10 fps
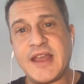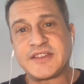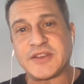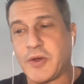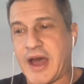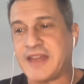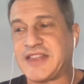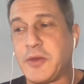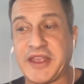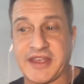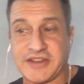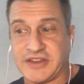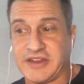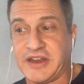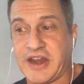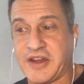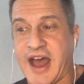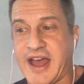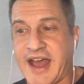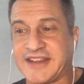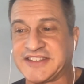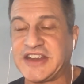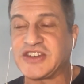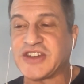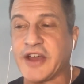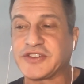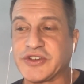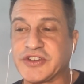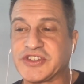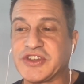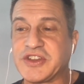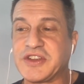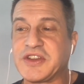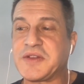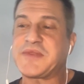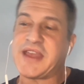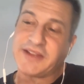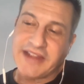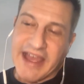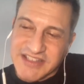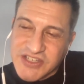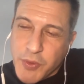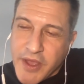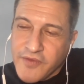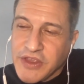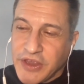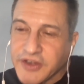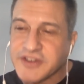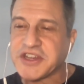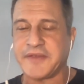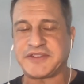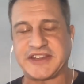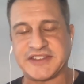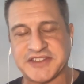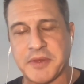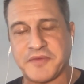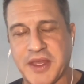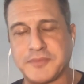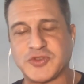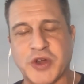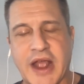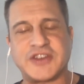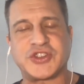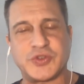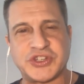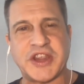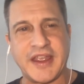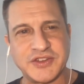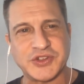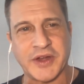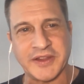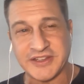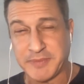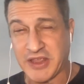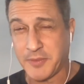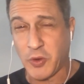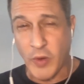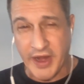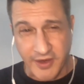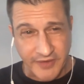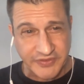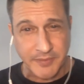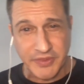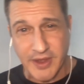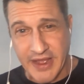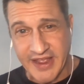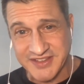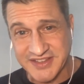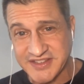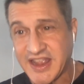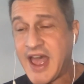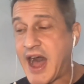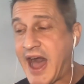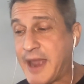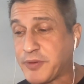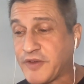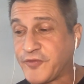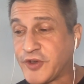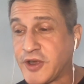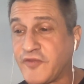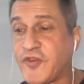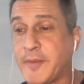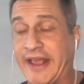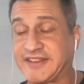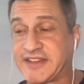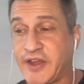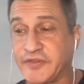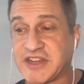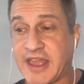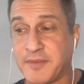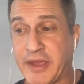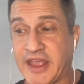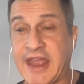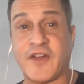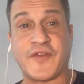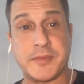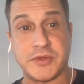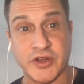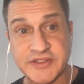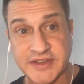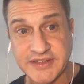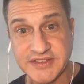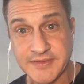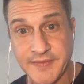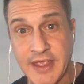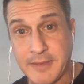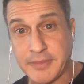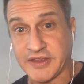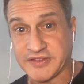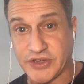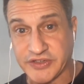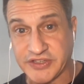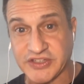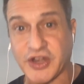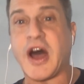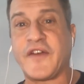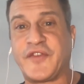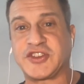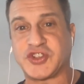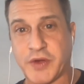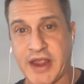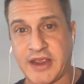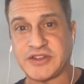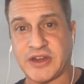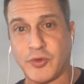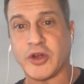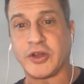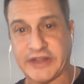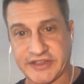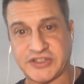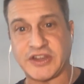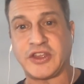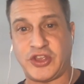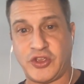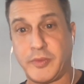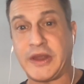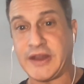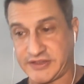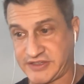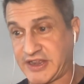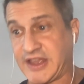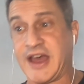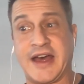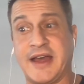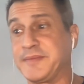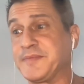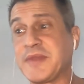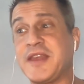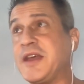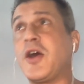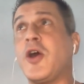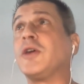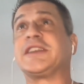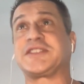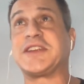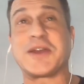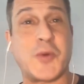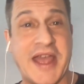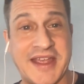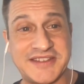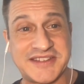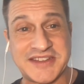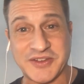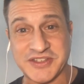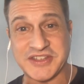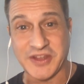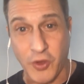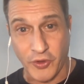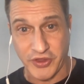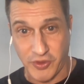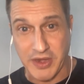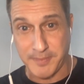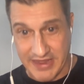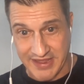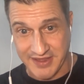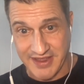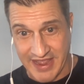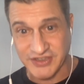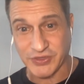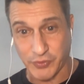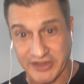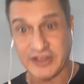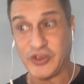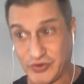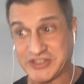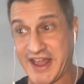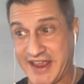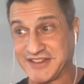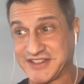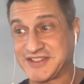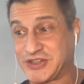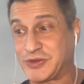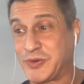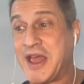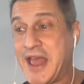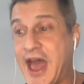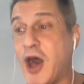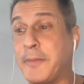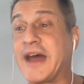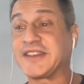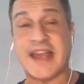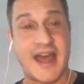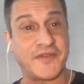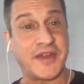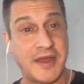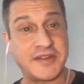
So I think we can, I see doctors. In the last 12 years, I've seen some of them try to change or at least become aware of some of their biases. I prefer for myself to get my care from nurses, because nurses are often trained in more holistic, humanistic, holistic ways to see a whole human being and to really use science to help us have